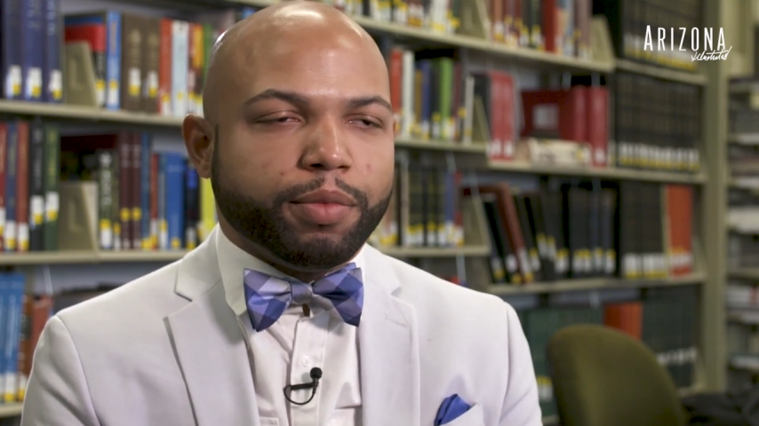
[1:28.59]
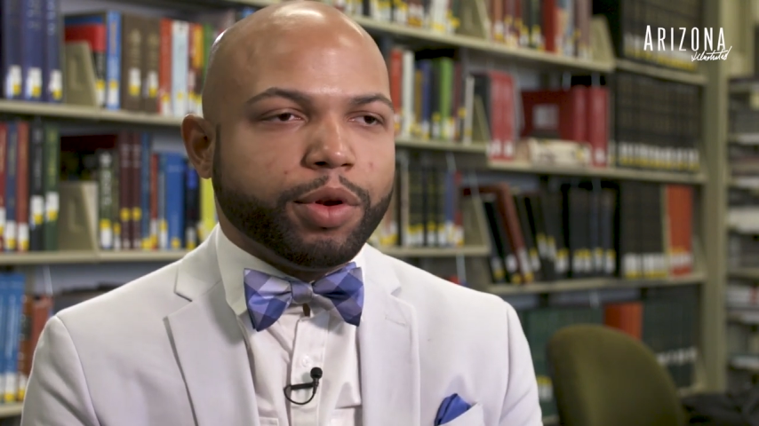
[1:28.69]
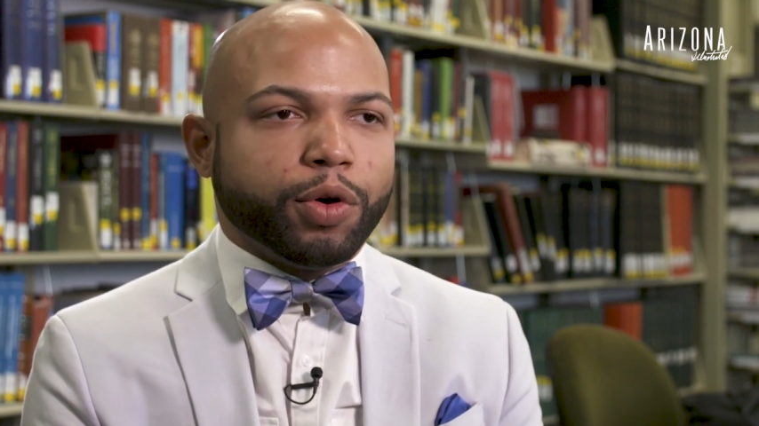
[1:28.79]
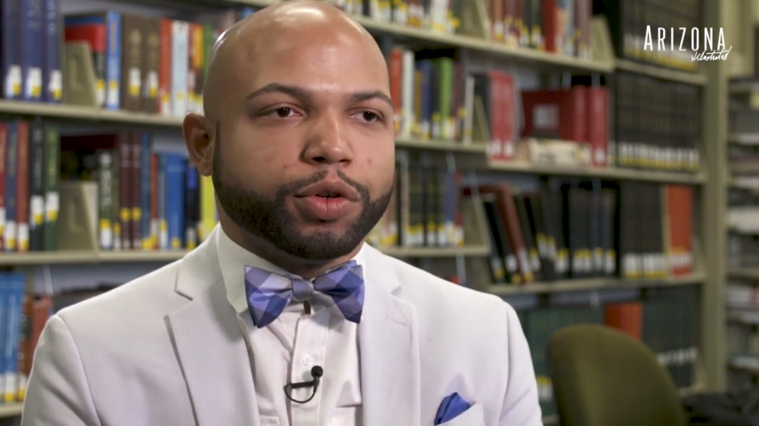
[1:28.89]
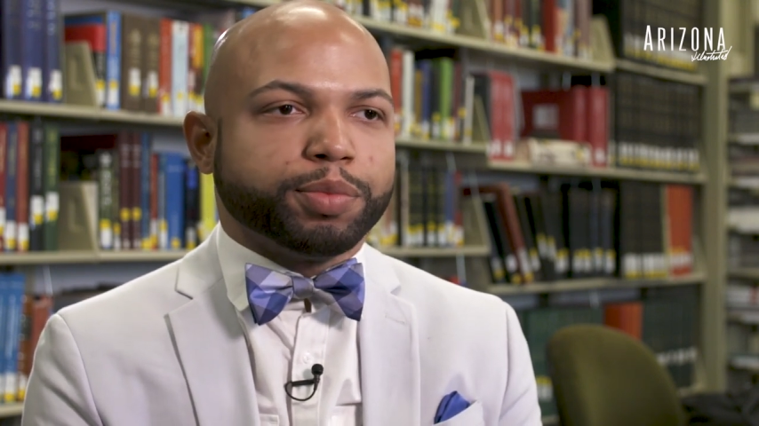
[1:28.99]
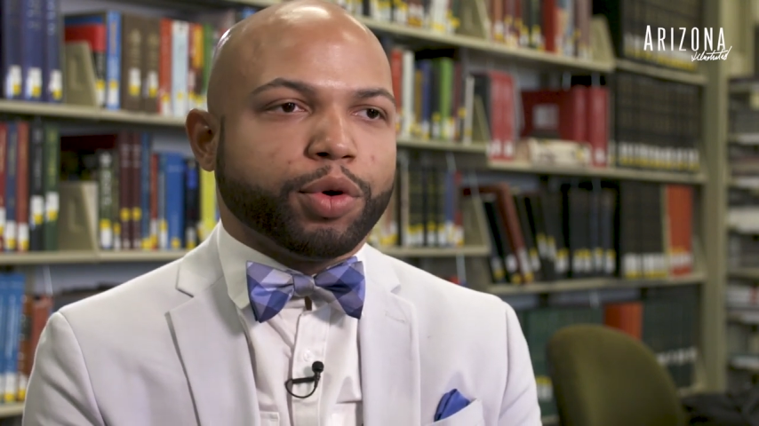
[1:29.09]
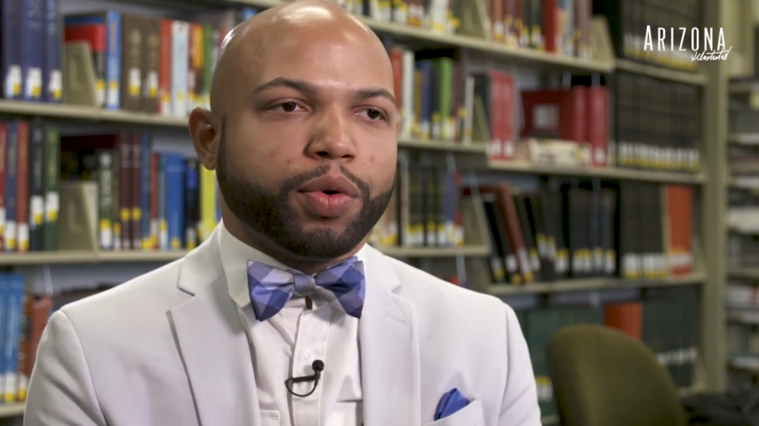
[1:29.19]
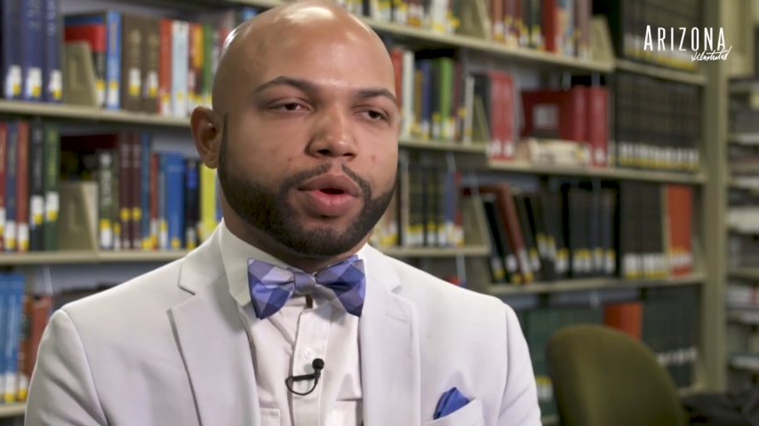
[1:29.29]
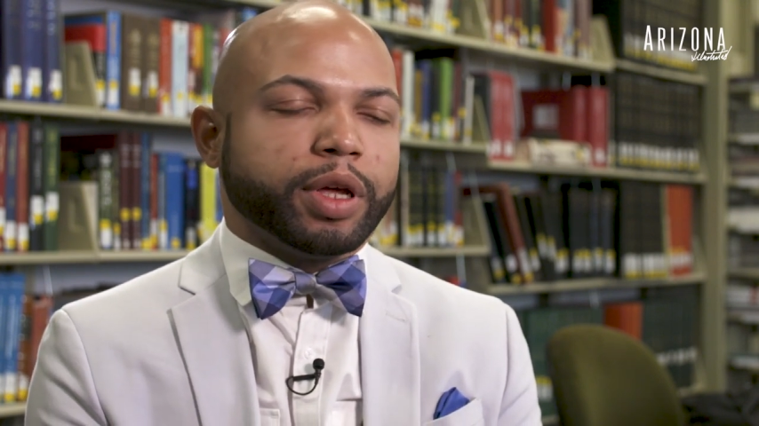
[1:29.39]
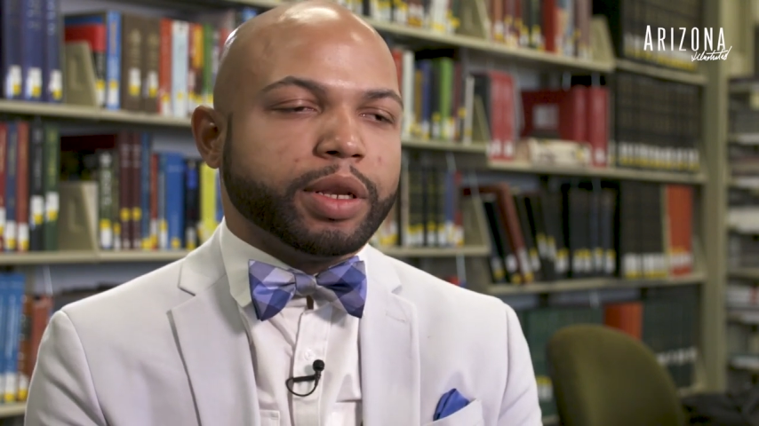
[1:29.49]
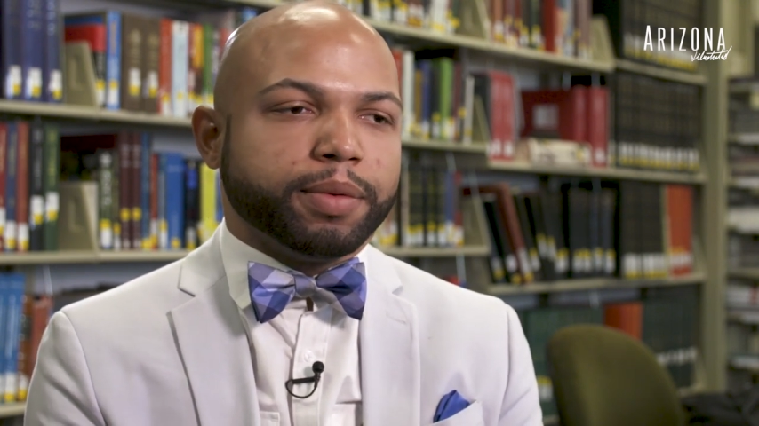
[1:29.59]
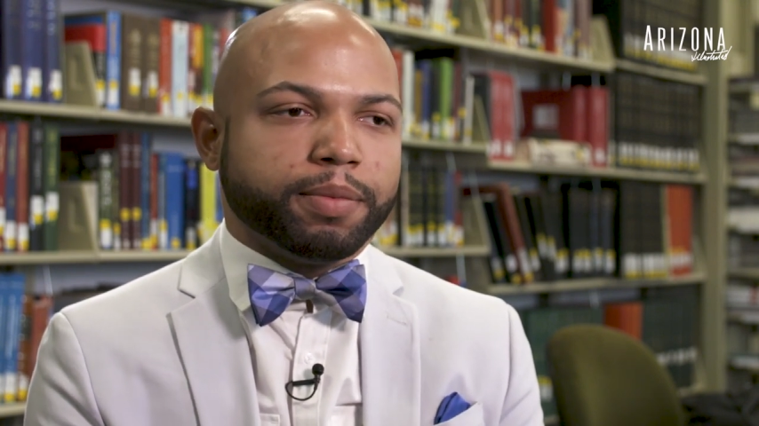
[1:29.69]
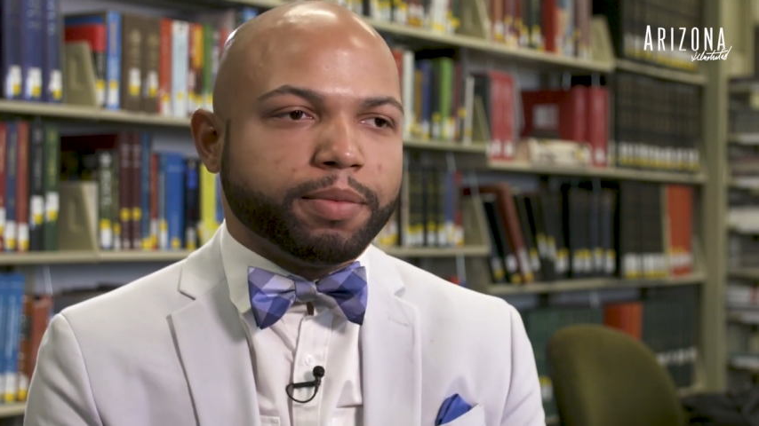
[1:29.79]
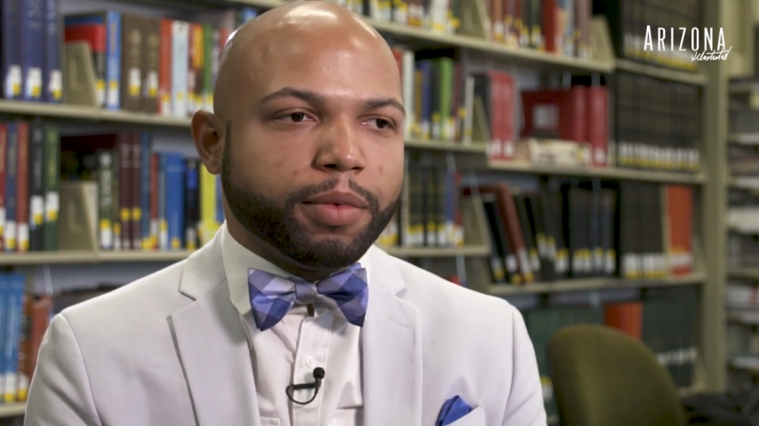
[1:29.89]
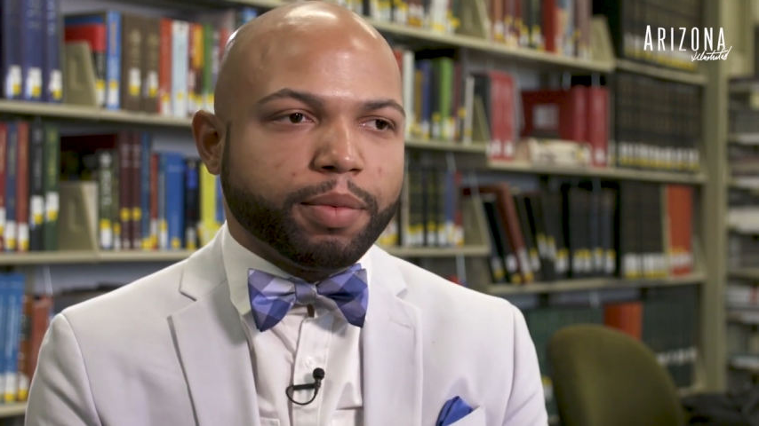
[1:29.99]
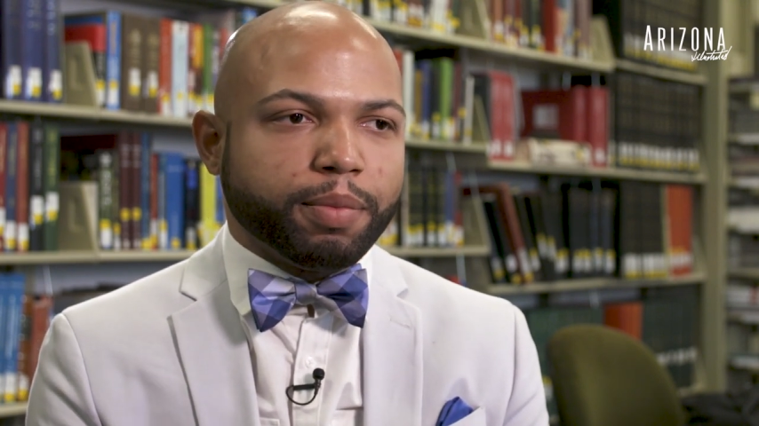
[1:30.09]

nose broken.